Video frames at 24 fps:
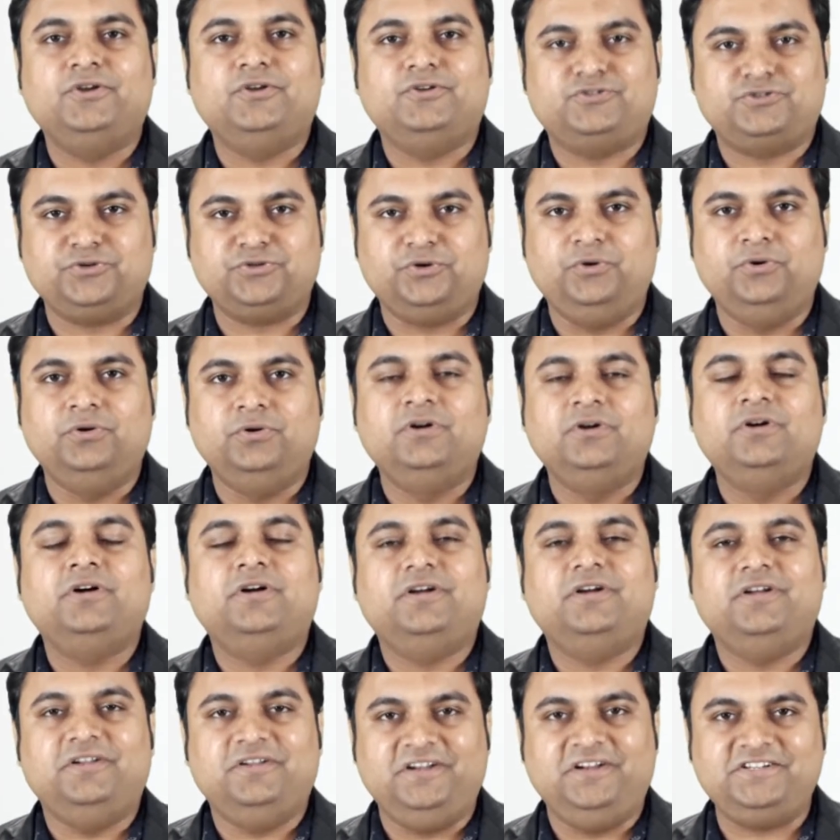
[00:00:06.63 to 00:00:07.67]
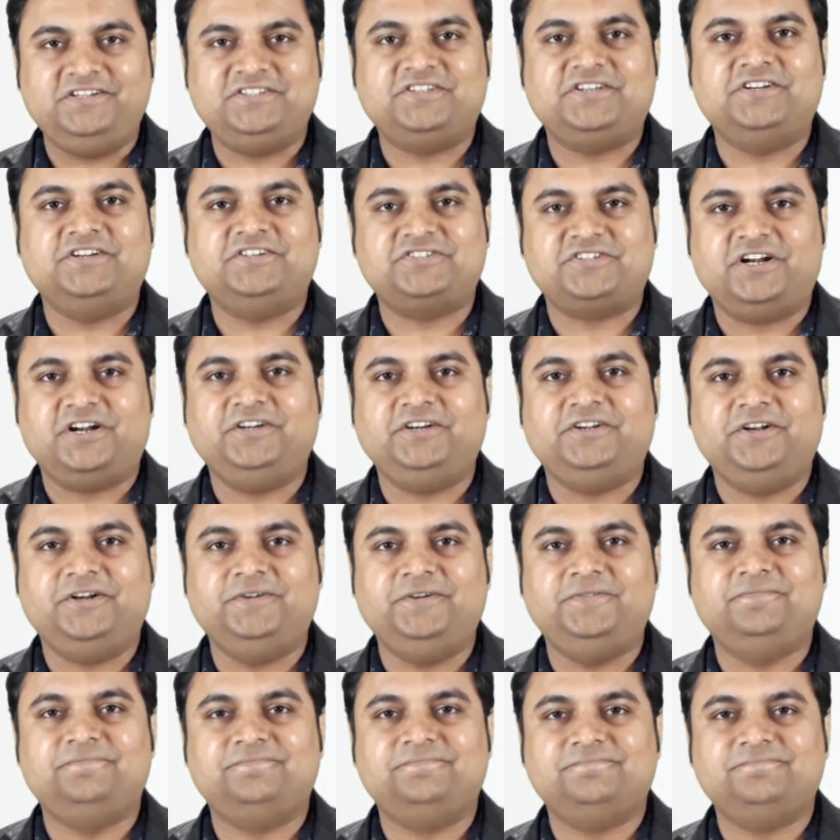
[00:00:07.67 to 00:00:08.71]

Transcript: So let's get started.